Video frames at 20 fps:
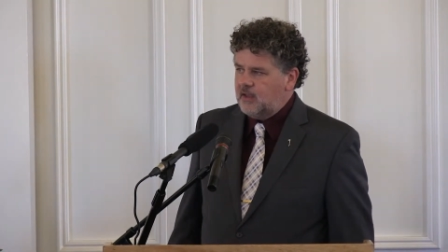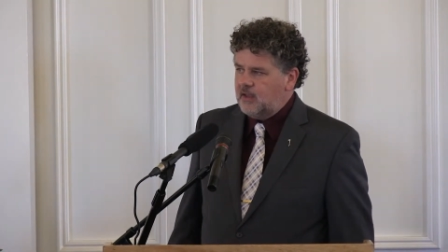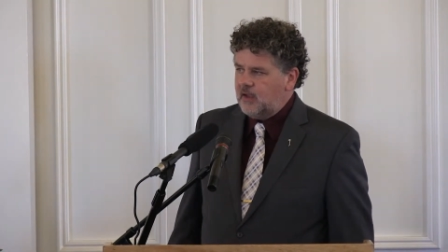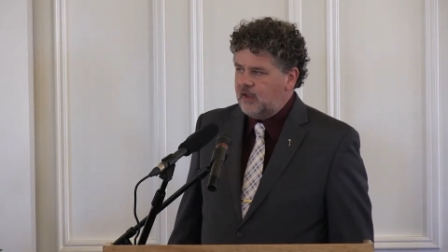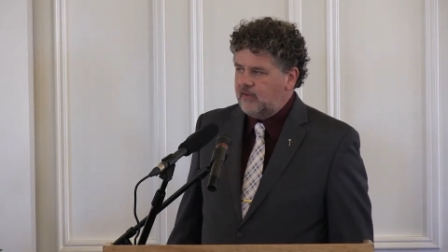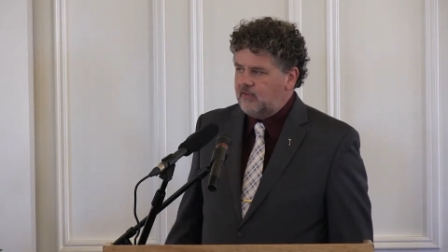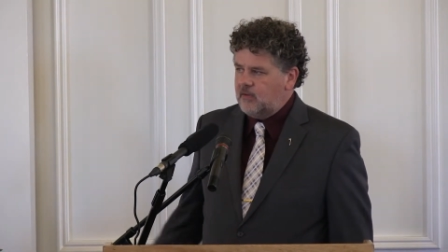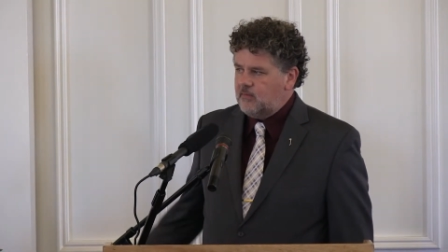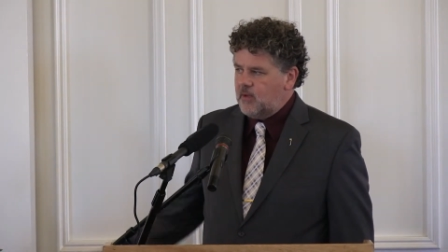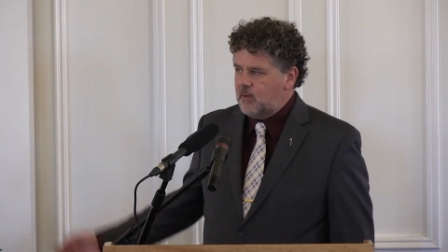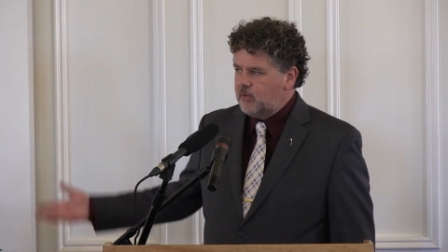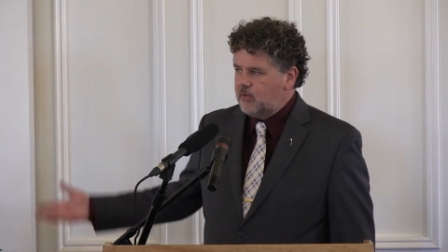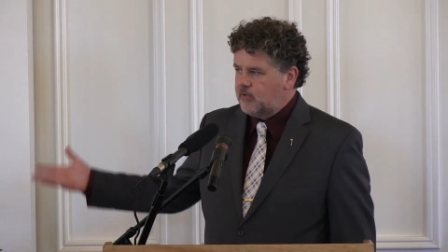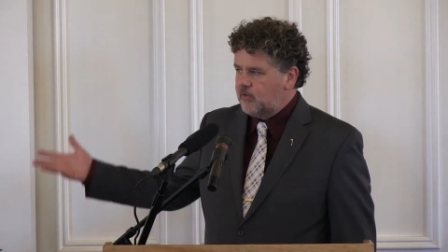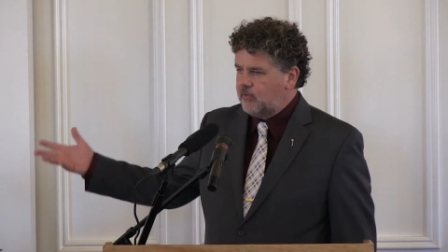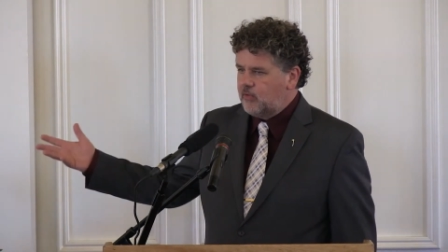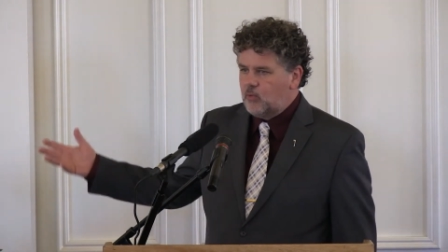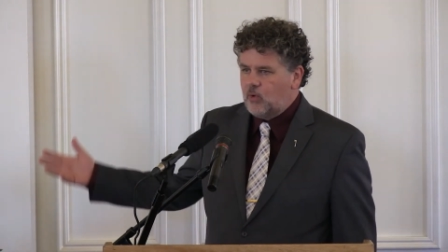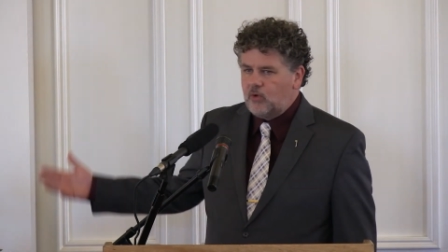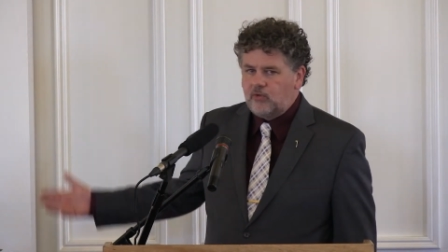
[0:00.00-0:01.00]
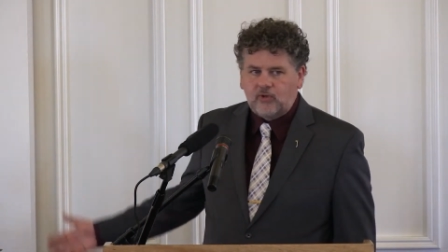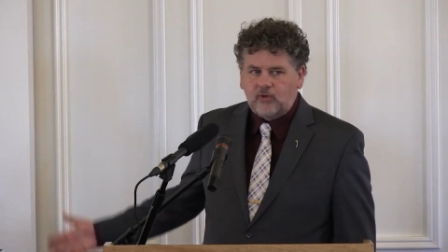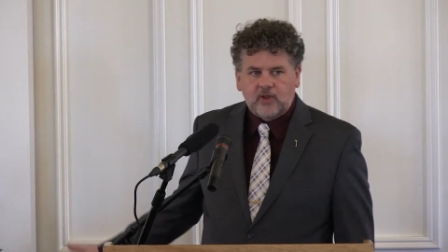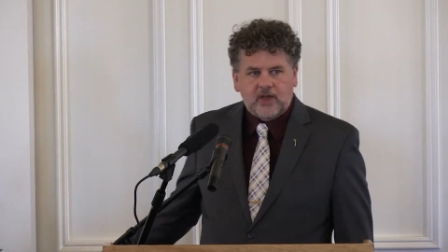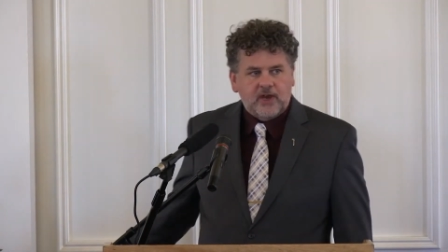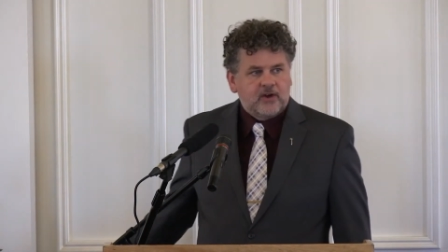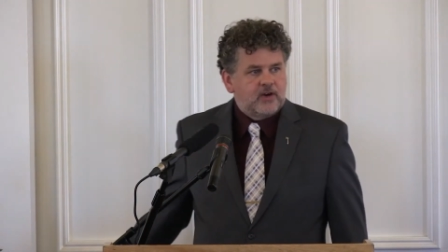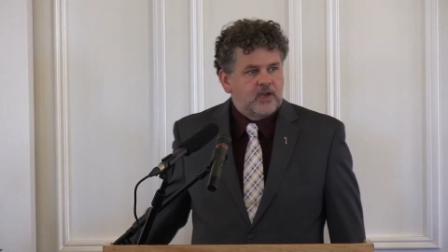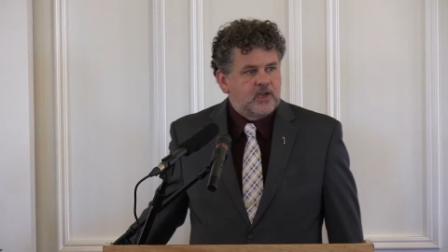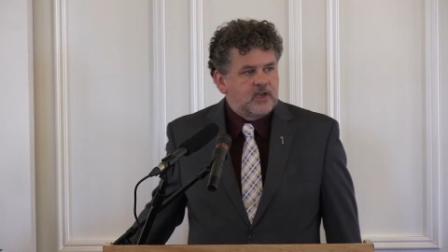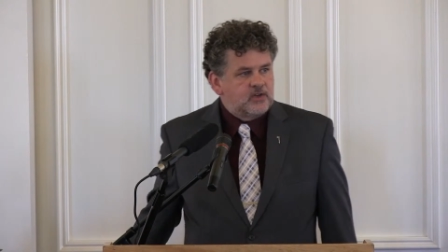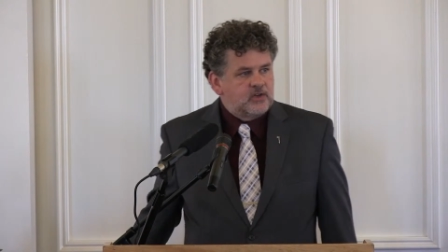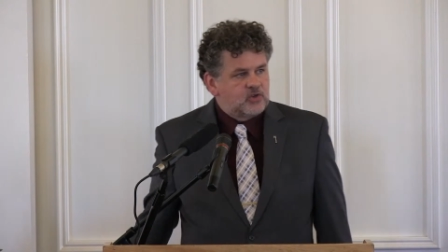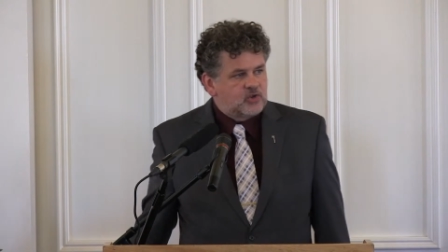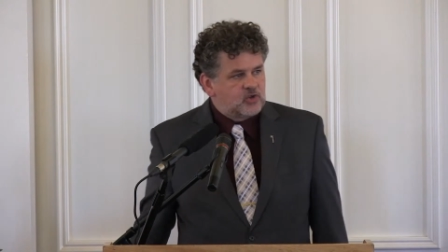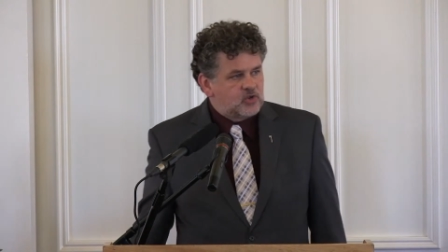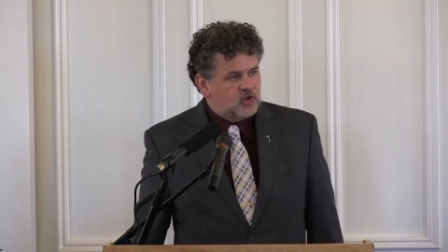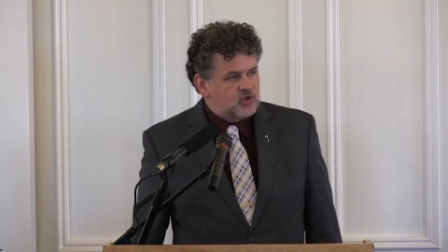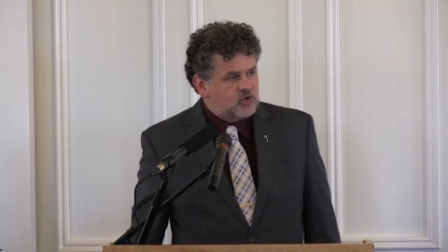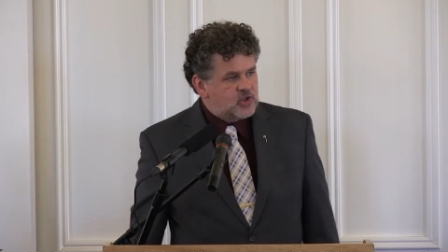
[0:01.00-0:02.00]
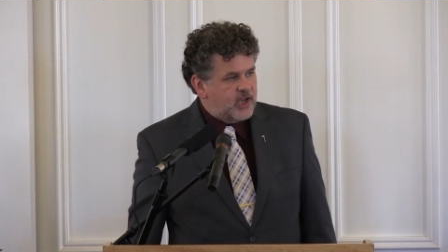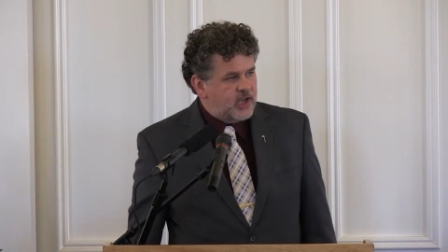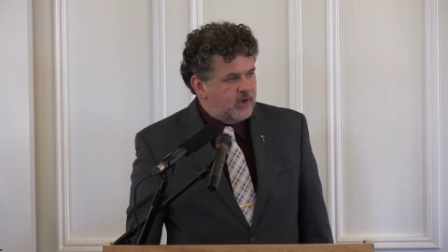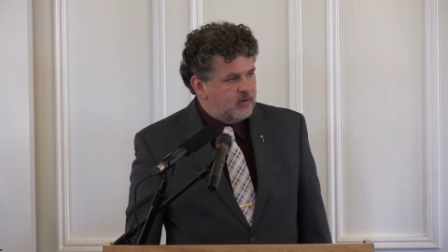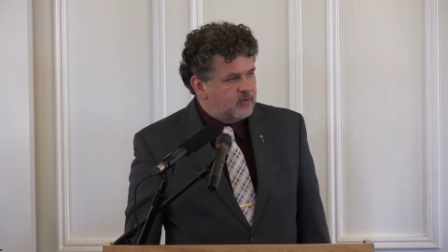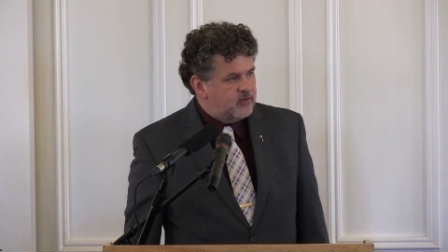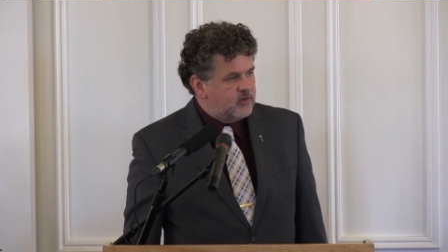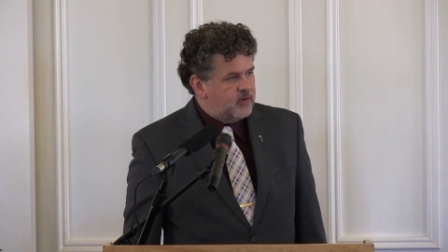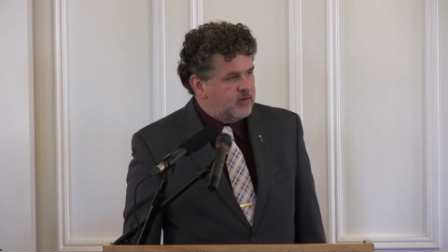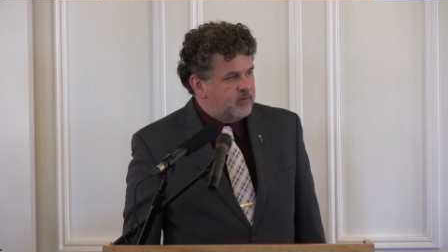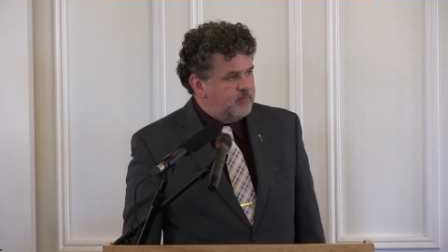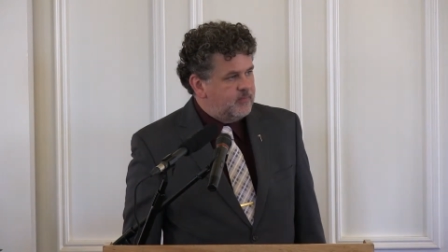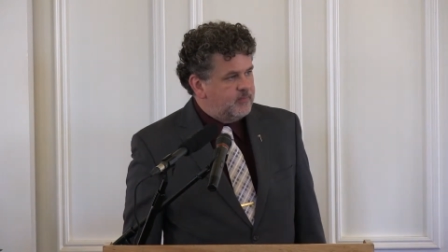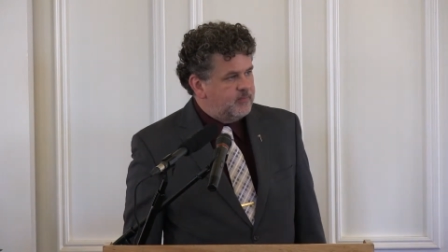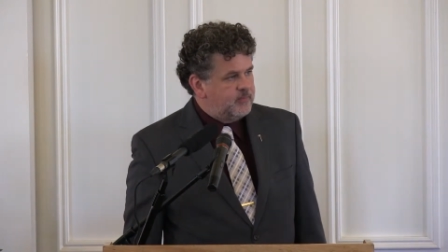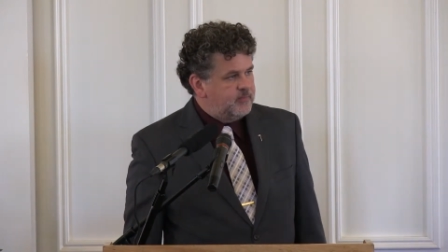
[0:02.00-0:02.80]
I see members of the Wolfville Area Interchurch Council